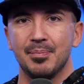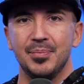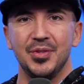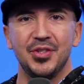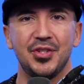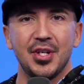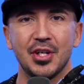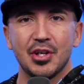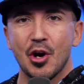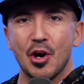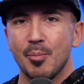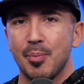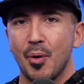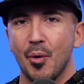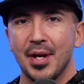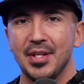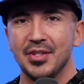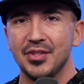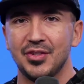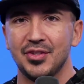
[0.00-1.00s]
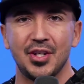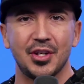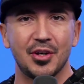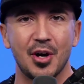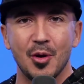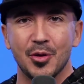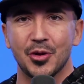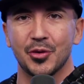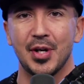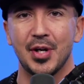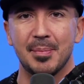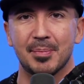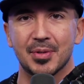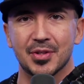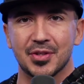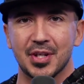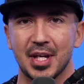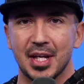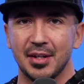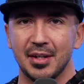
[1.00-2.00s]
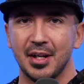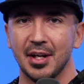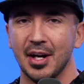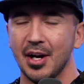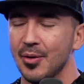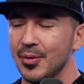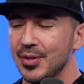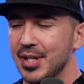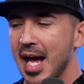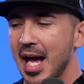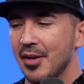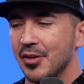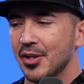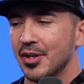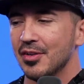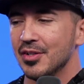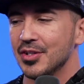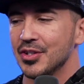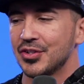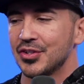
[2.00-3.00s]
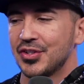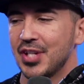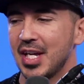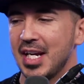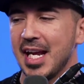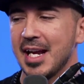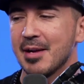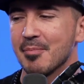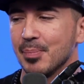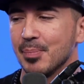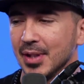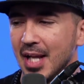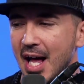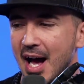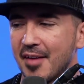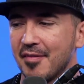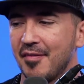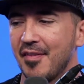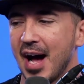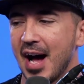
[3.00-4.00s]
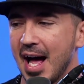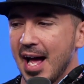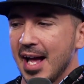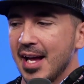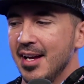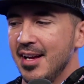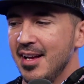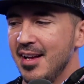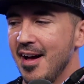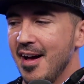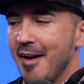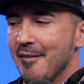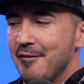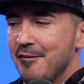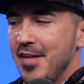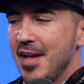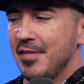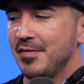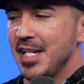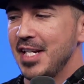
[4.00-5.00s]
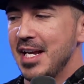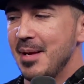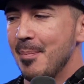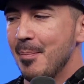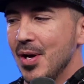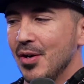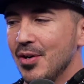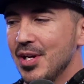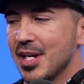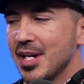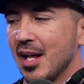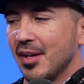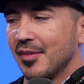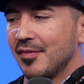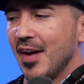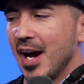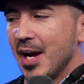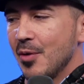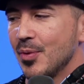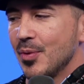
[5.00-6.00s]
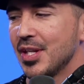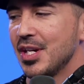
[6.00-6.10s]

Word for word: 0.03%. You know, now they're sending BlockFi a $50 million fine with